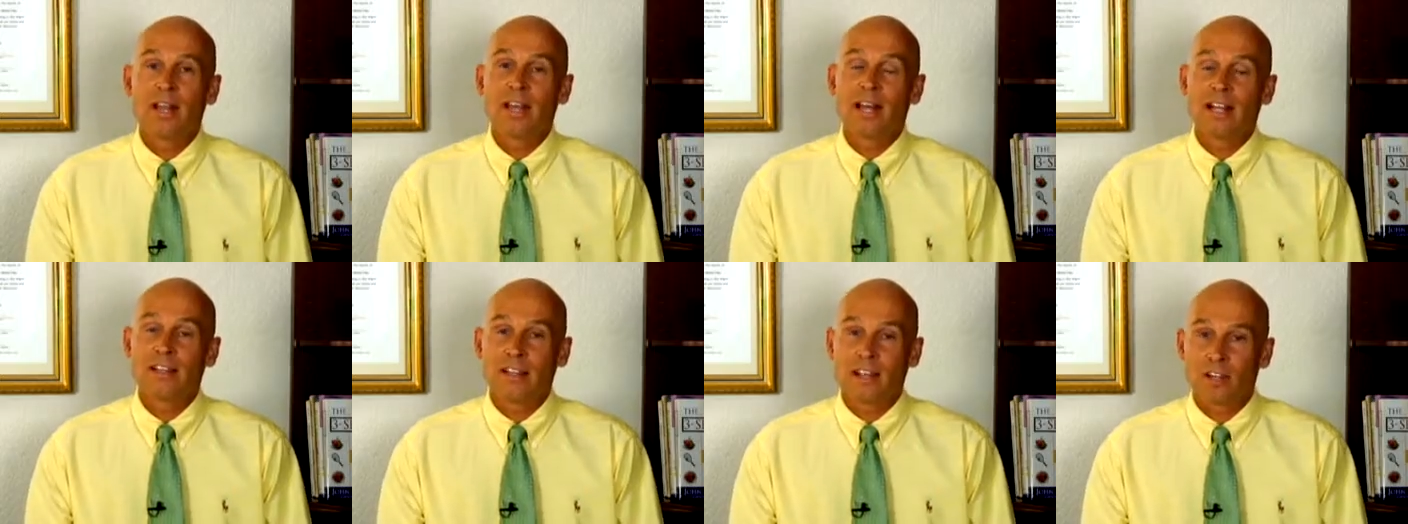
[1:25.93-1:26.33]

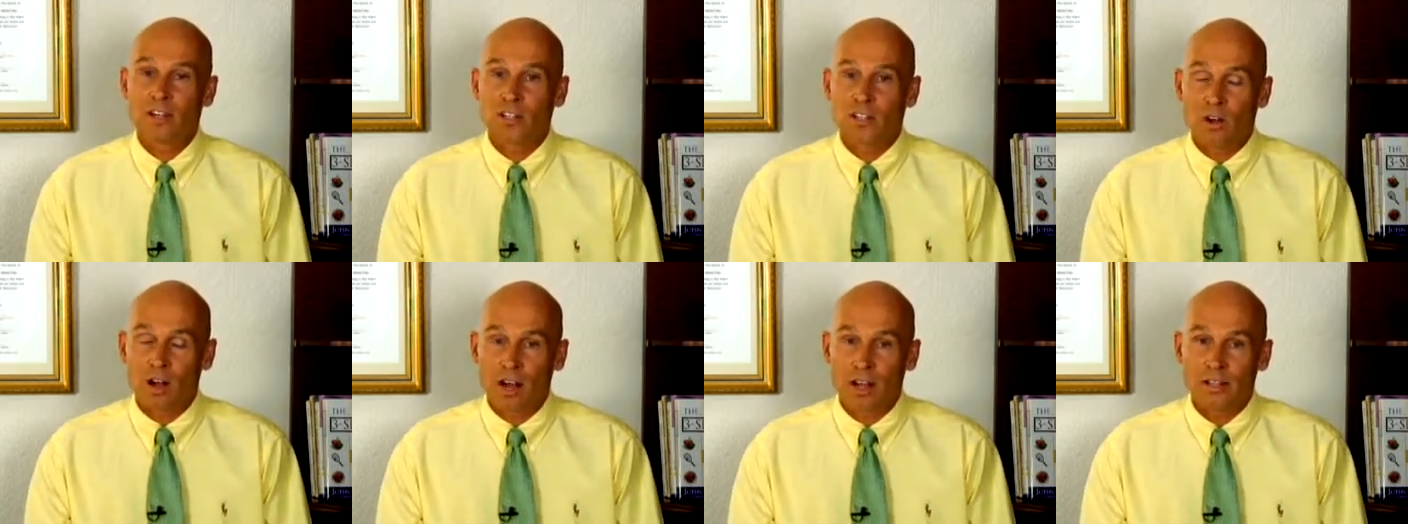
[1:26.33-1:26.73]
and then
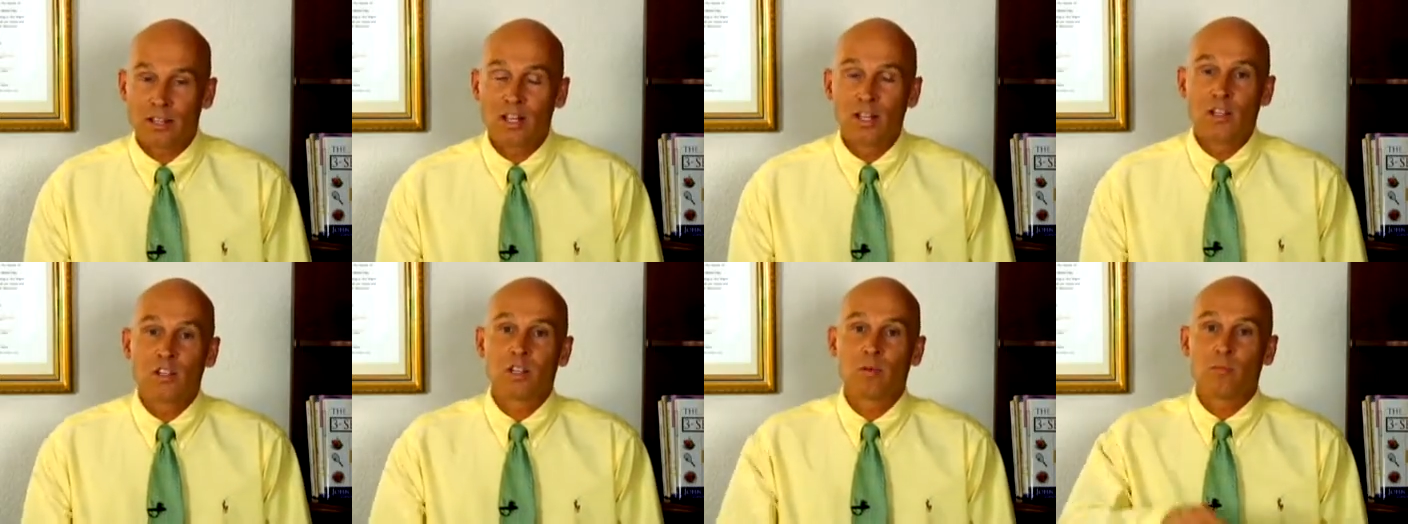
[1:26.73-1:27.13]
you're
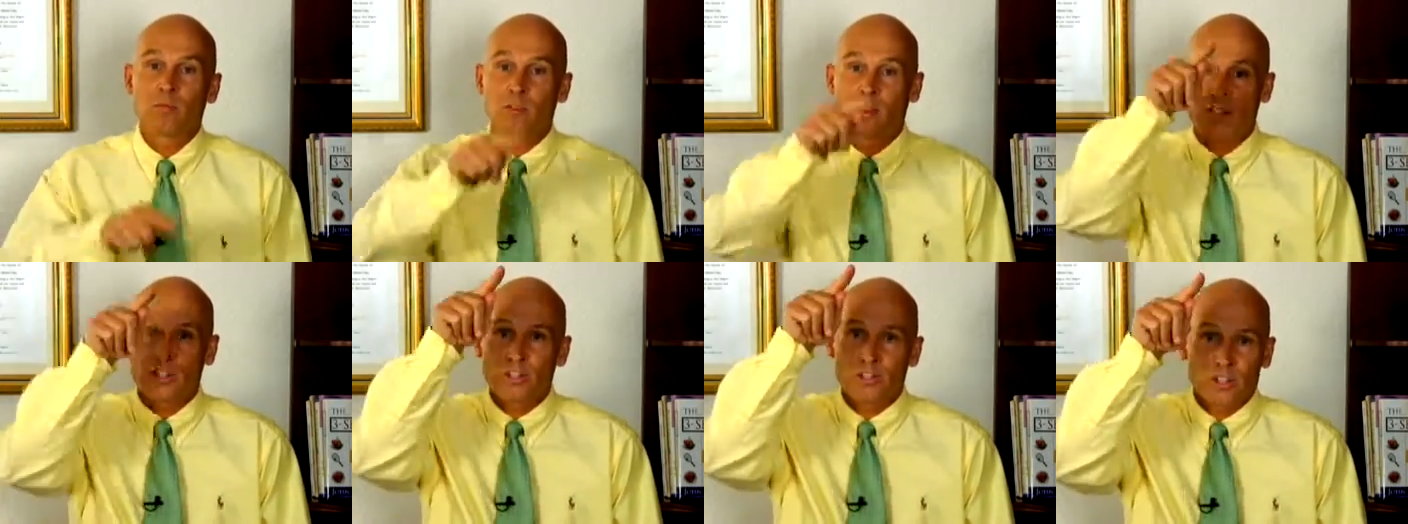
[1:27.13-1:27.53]
on the
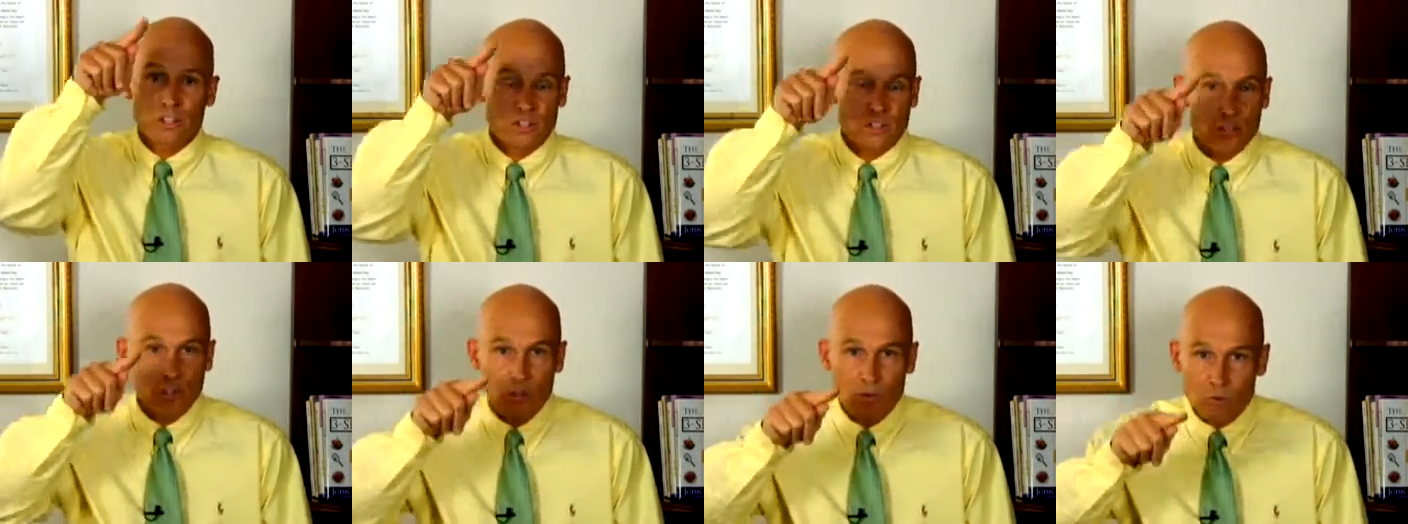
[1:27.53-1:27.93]
blood
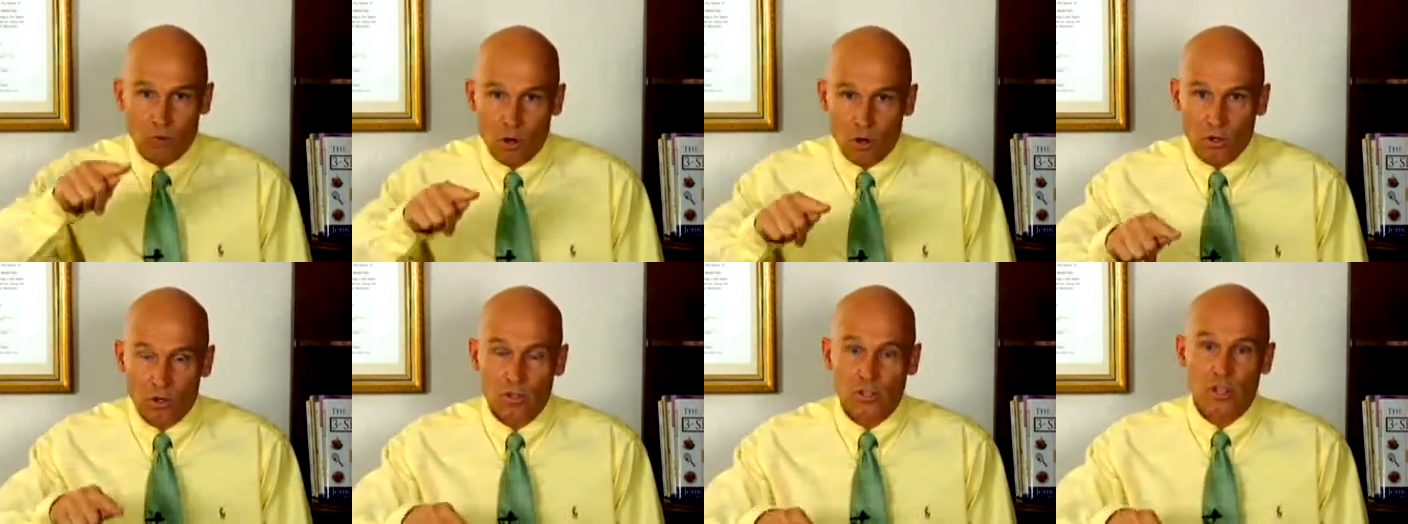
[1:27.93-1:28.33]
sugar
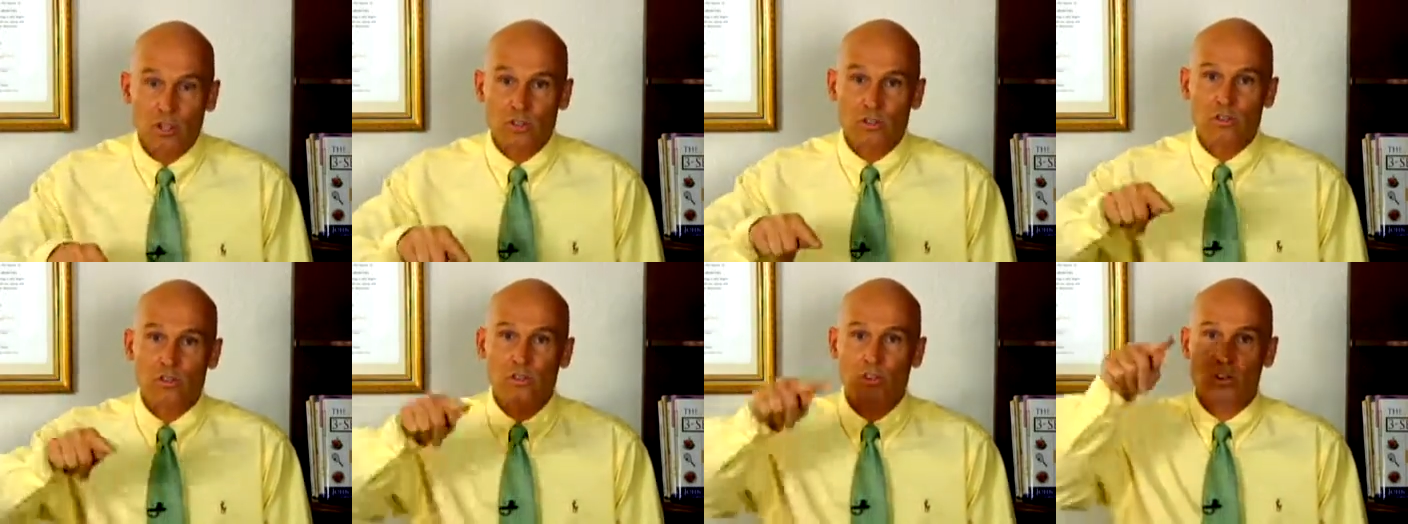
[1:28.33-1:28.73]
roller
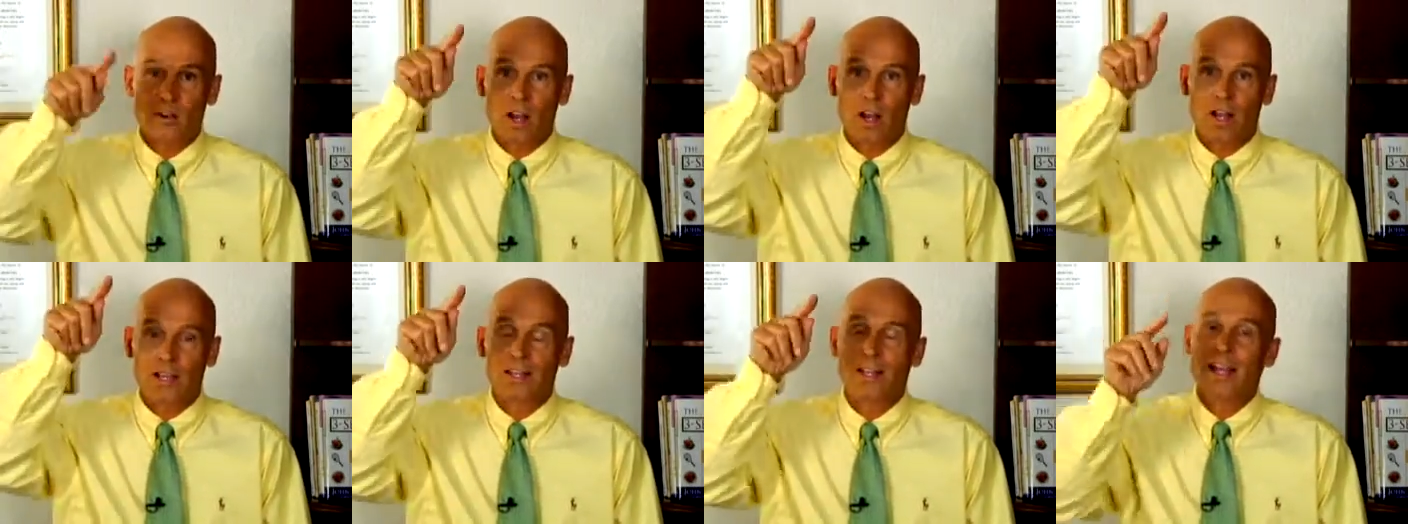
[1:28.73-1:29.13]
coaster
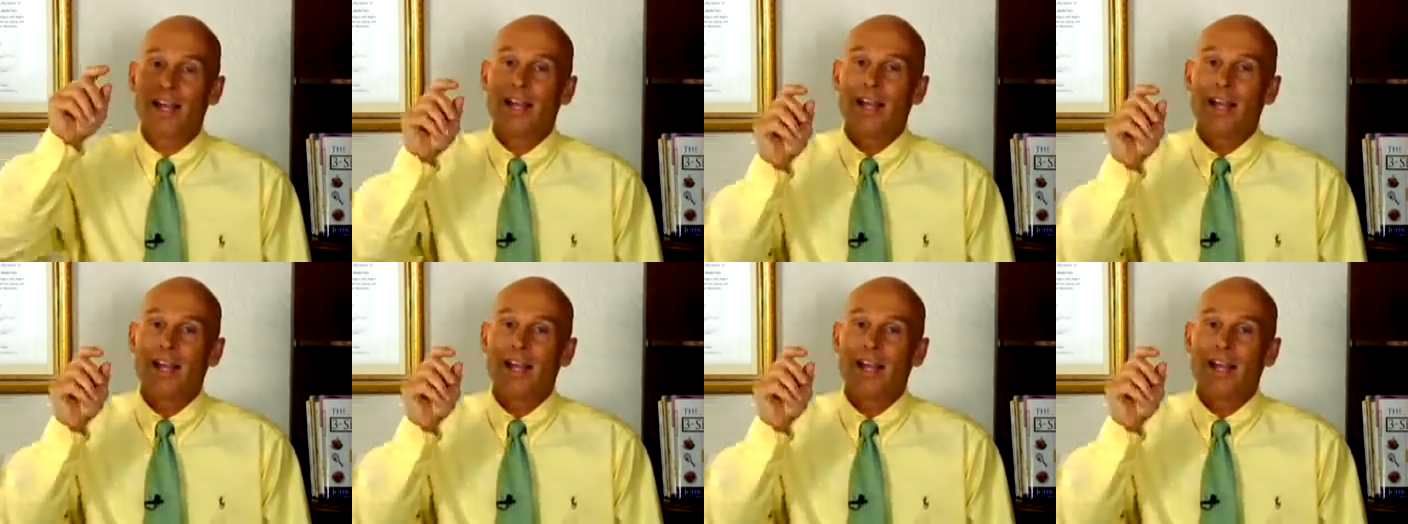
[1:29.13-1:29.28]
ride.